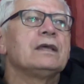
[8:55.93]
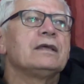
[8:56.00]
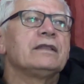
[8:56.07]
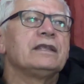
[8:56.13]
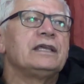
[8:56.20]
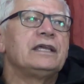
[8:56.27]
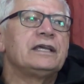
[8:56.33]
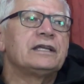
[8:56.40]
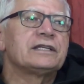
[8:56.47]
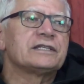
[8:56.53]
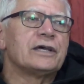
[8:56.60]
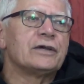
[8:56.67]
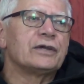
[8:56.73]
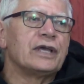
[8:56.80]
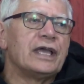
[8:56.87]

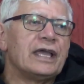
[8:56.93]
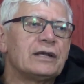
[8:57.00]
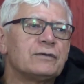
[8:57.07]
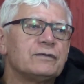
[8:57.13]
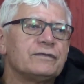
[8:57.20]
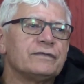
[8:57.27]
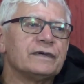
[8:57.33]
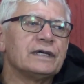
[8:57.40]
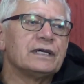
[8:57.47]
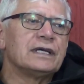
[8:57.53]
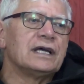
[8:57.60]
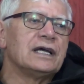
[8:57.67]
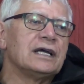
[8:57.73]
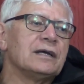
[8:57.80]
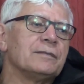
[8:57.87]
Heretaunga
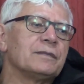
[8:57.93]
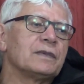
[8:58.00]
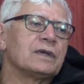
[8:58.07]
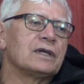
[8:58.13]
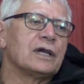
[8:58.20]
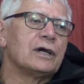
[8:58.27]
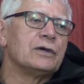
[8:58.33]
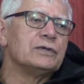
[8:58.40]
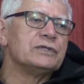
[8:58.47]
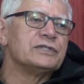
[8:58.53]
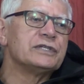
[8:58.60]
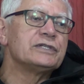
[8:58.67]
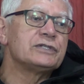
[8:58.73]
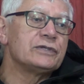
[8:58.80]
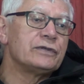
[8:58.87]
aquifer goes
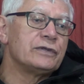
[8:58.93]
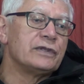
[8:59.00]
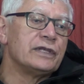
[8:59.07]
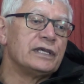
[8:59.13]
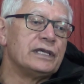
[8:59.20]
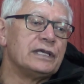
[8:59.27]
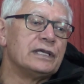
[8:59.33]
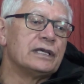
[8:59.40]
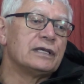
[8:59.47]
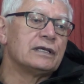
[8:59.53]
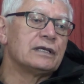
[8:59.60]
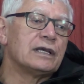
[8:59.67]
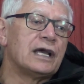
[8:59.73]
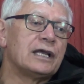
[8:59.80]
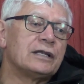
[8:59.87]
into
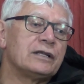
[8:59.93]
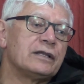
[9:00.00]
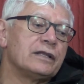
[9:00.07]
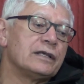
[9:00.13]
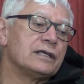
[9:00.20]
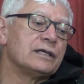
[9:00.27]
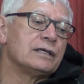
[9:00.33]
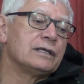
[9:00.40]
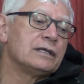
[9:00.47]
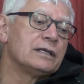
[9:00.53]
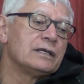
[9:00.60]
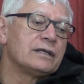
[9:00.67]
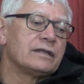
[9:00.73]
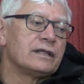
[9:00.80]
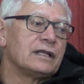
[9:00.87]
under the
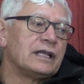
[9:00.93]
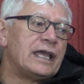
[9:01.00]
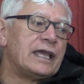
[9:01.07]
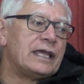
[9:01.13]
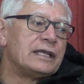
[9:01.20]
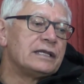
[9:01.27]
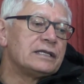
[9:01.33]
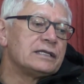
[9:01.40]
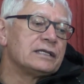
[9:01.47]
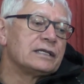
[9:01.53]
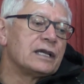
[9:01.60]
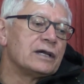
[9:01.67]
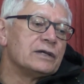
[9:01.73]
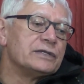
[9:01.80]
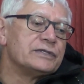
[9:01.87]
land,
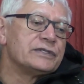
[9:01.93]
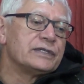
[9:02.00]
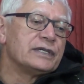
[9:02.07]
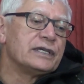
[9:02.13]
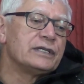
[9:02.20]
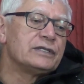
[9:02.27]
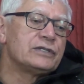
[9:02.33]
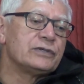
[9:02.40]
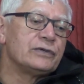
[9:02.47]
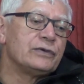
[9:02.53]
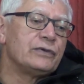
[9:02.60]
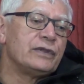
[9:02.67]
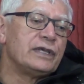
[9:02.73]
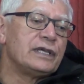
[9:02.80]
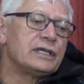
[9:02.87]
goes
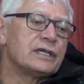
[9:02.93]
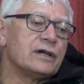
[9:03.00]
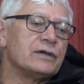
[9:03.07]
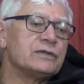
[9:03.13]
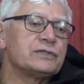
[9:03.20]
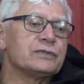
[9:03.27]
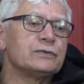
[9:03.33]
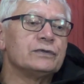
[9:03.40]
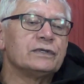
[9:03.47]
into the coastal